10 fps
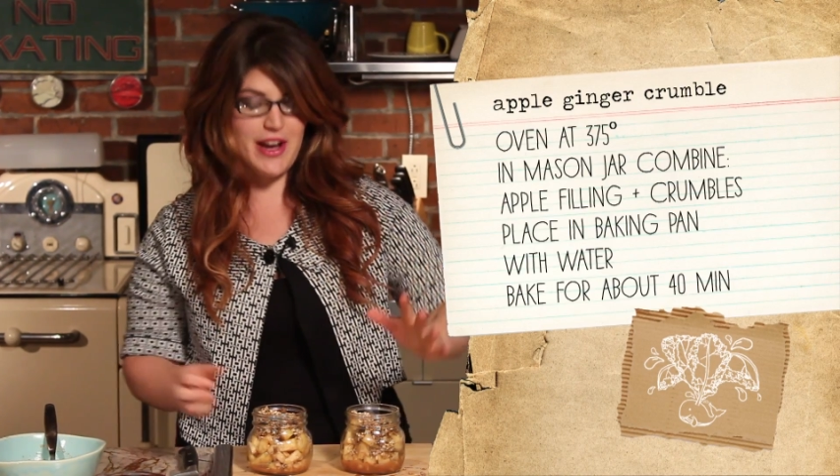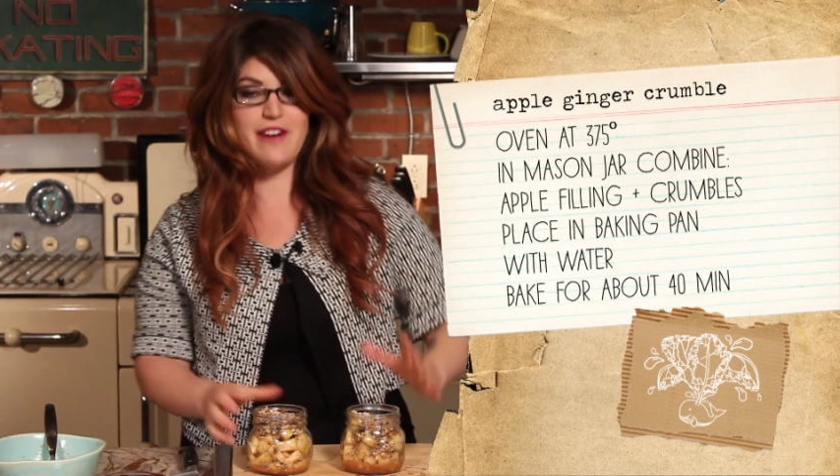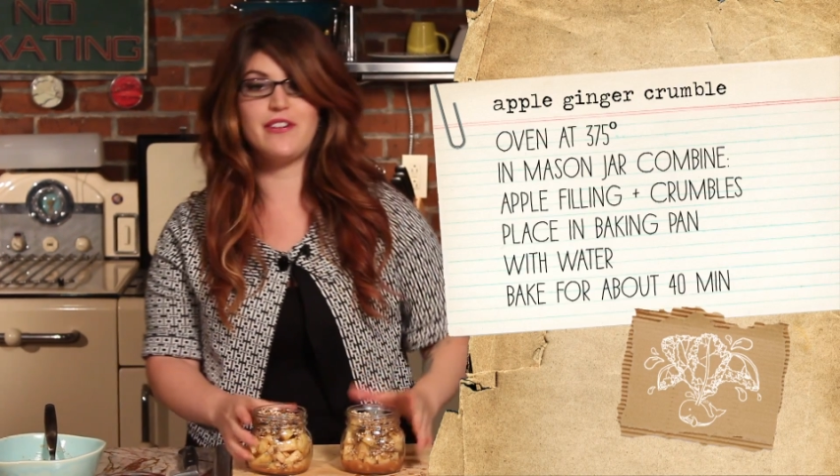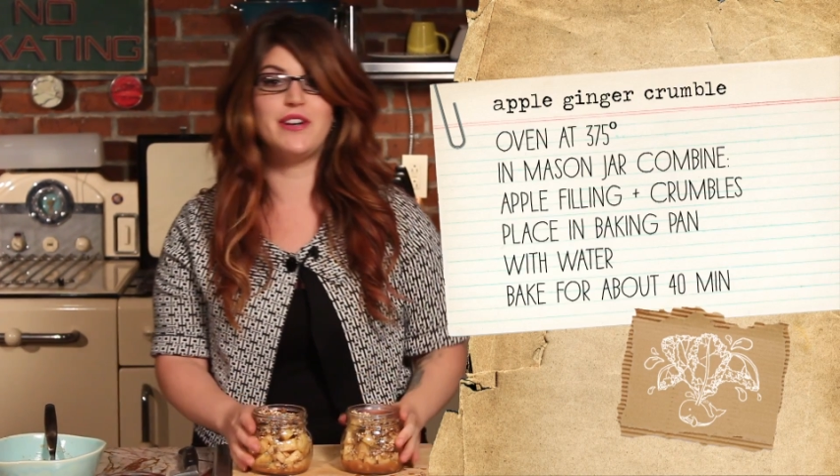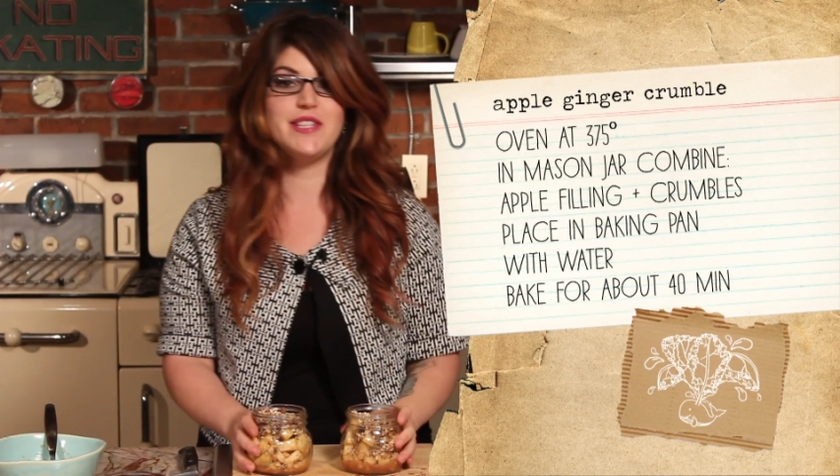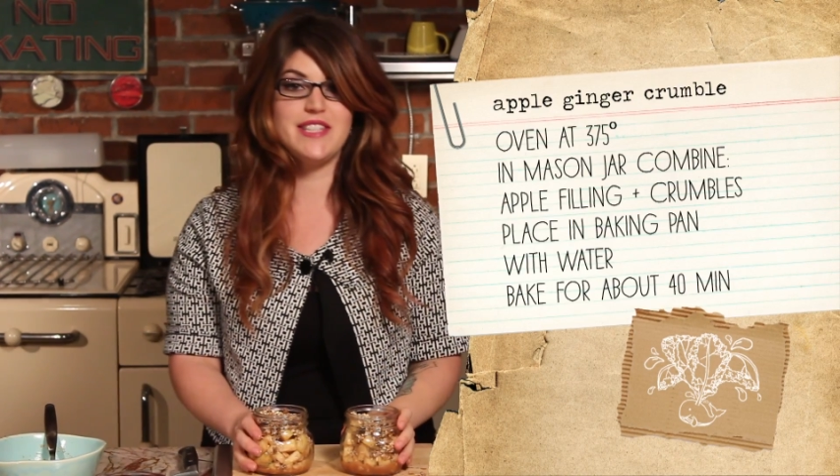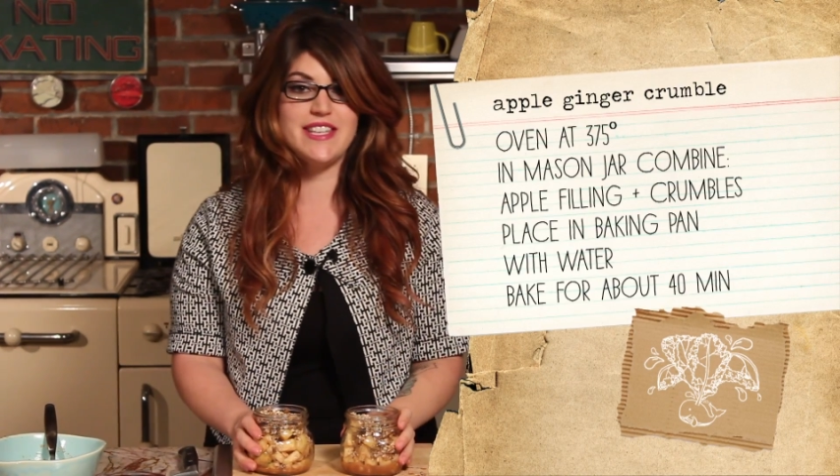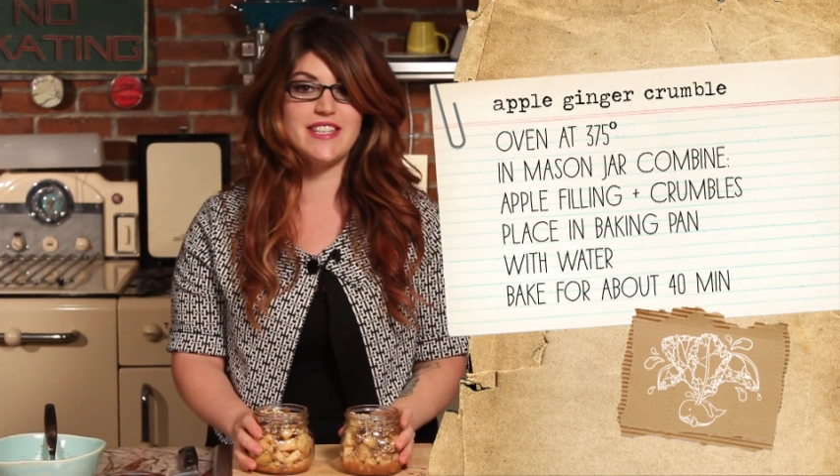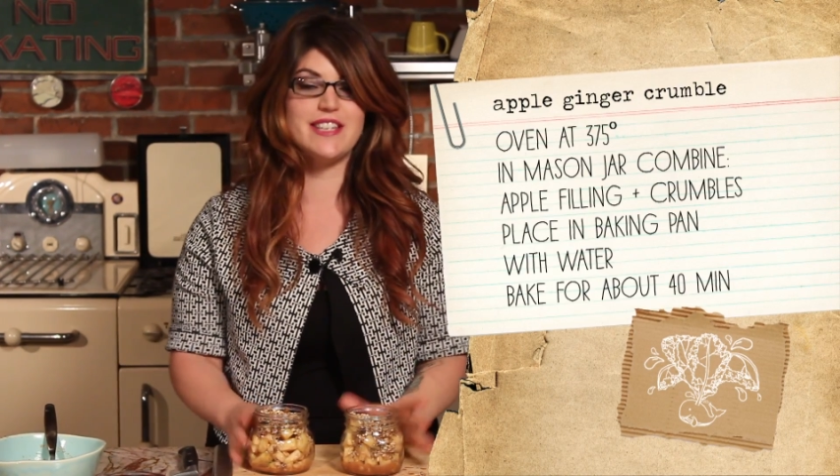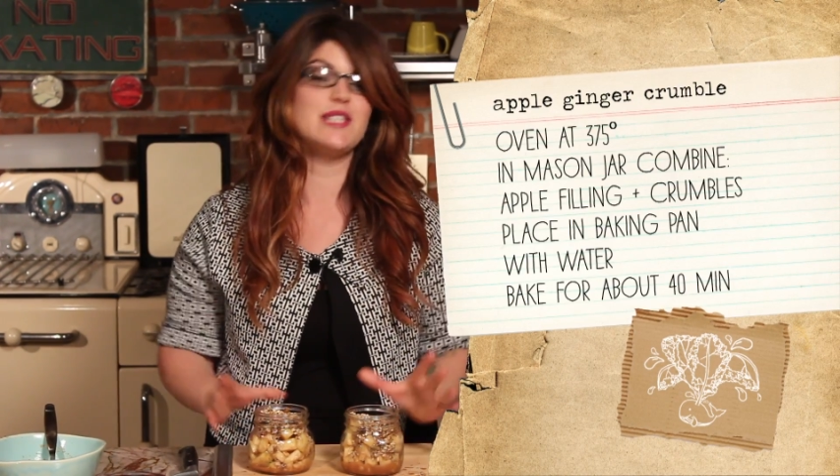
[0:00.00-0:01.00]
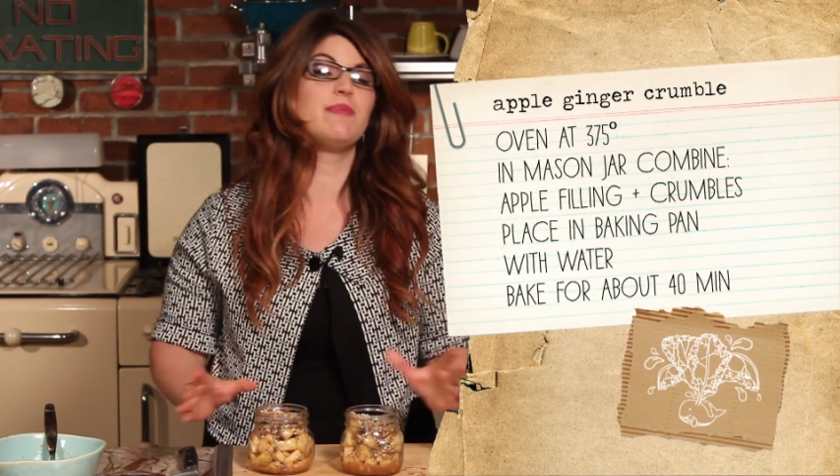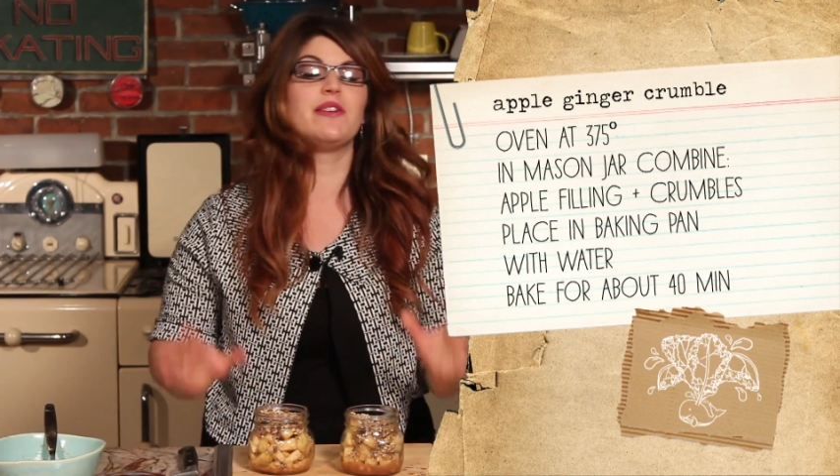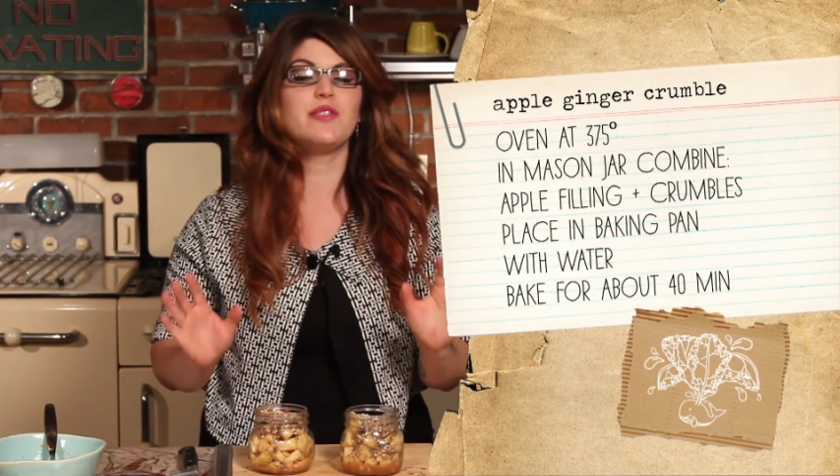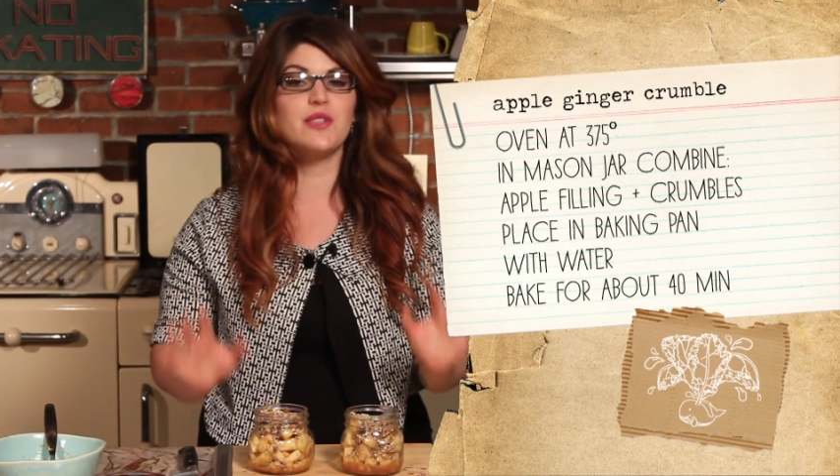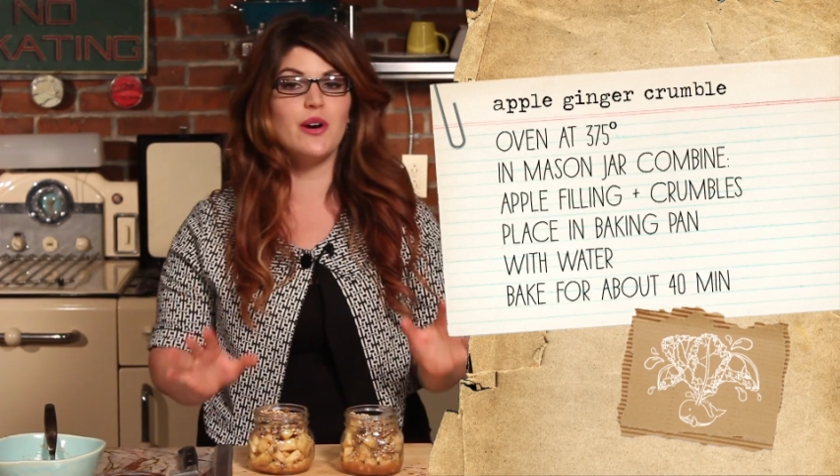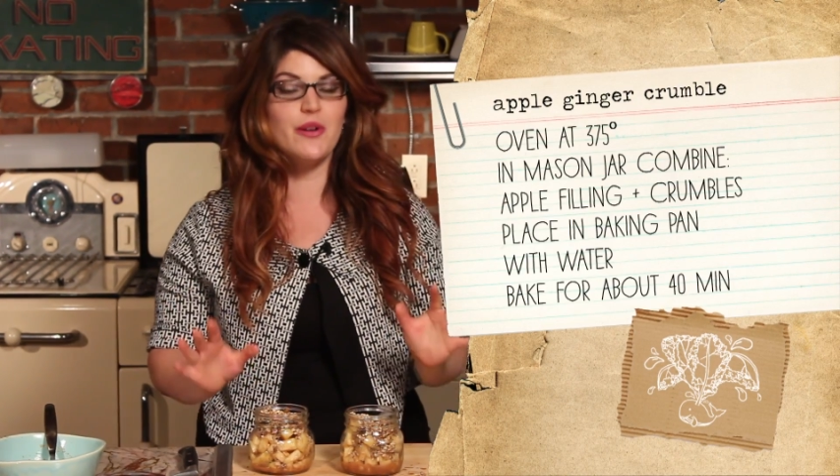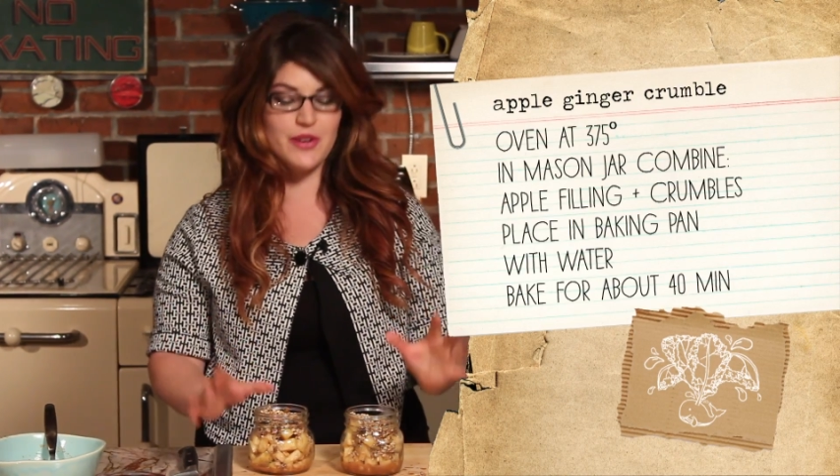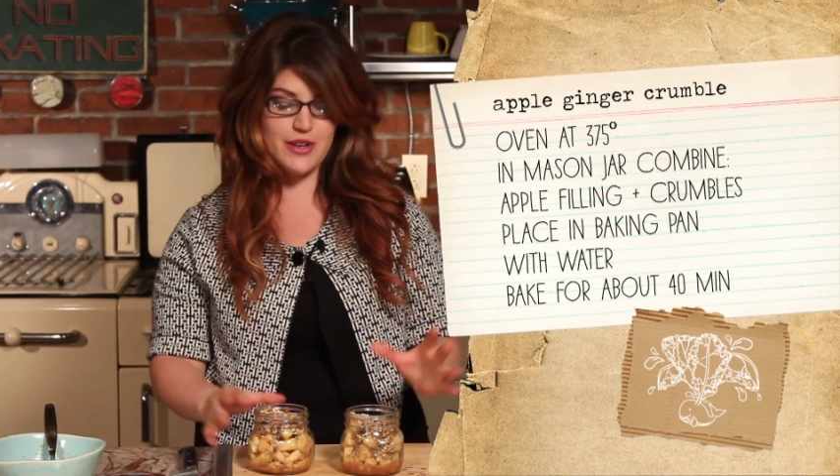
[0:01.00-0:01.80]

have all season. It smells so